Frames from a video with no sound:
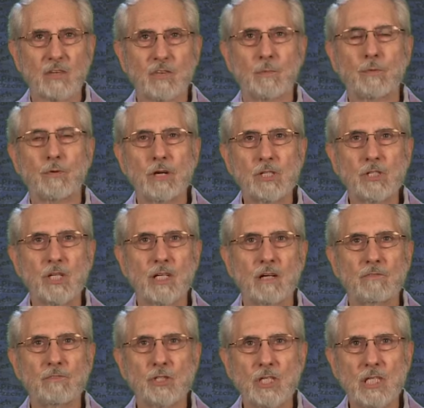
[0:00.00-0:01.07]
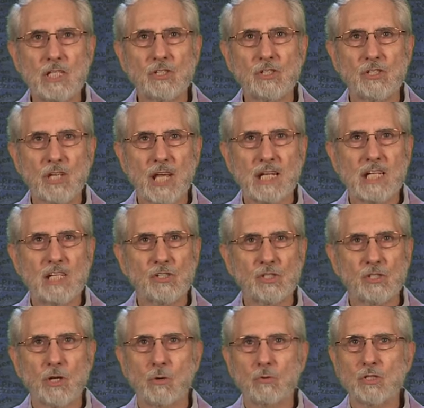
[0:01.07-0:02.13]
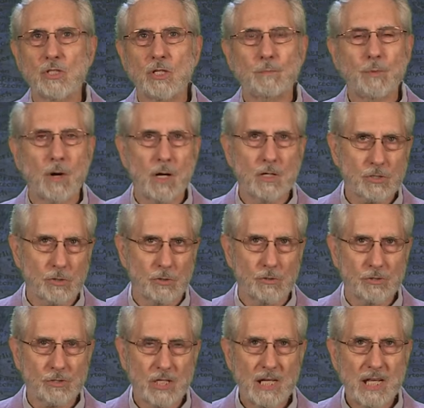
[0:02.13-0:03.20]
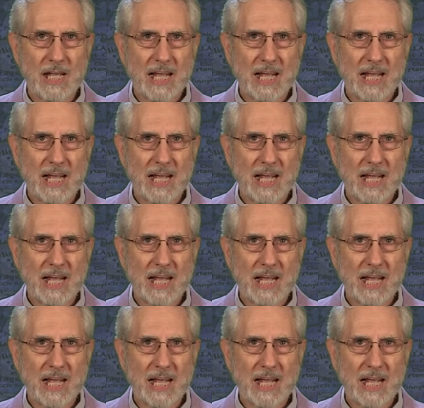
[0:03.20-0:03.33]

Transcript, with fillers: of the preaching of Jesus and his chosen apostles,